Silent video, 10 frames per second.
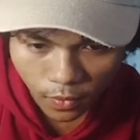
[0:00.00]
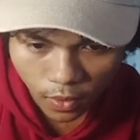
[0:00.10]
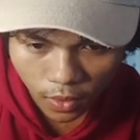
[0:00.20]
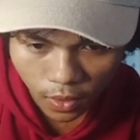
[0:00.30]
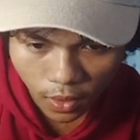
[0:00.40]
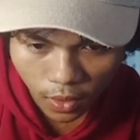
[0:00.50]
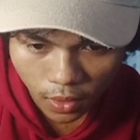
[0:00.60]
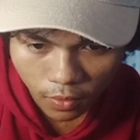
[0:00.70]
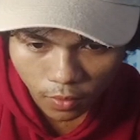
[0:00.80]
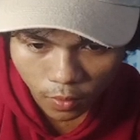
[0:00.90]
Okay,
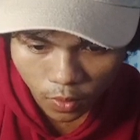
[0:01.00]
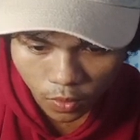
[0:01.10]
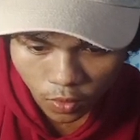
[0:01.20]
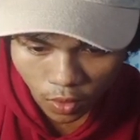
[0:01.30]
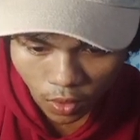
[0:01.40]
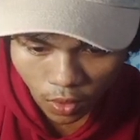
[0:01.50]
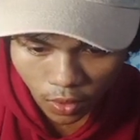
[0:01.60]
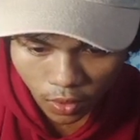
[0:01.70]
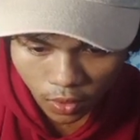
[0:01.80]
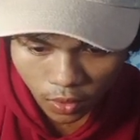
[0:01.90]
you will try.
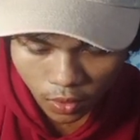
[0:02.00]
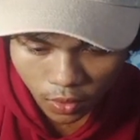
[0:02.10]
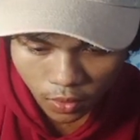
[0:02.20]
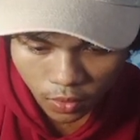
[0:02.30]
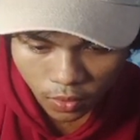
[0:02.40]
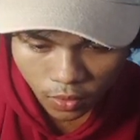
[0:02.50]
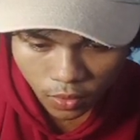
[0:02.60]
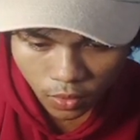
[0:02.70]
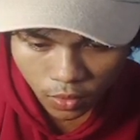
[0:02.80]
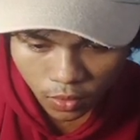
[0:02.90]

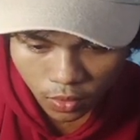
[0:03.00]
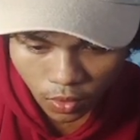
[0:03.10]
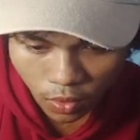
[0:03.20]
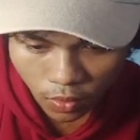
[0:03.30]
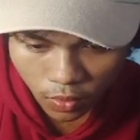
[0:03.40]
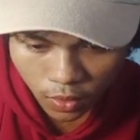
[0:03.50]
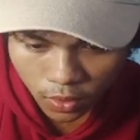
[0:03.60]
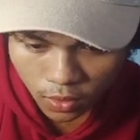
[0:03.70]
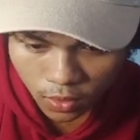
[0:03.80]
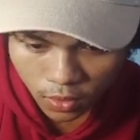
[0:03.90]
So it's
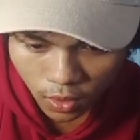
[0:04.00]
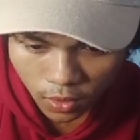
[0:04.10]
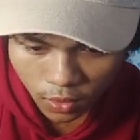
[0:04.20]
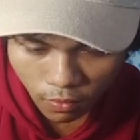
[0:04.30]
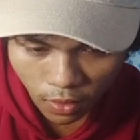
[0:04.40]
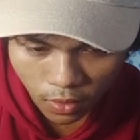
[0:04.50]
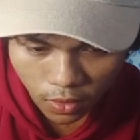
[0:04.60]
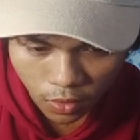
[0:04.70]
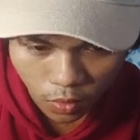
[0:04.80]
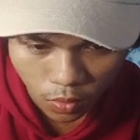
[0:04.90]
just
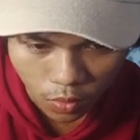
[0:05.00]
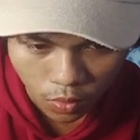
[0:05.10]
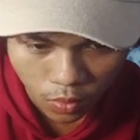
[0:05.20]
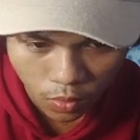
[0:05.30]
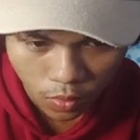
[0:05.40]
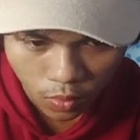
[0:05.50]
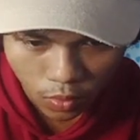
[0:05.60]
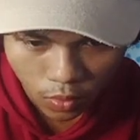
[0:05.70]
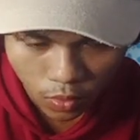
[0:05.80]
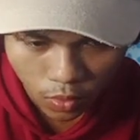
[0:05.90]

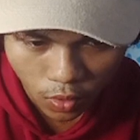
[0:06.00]
72.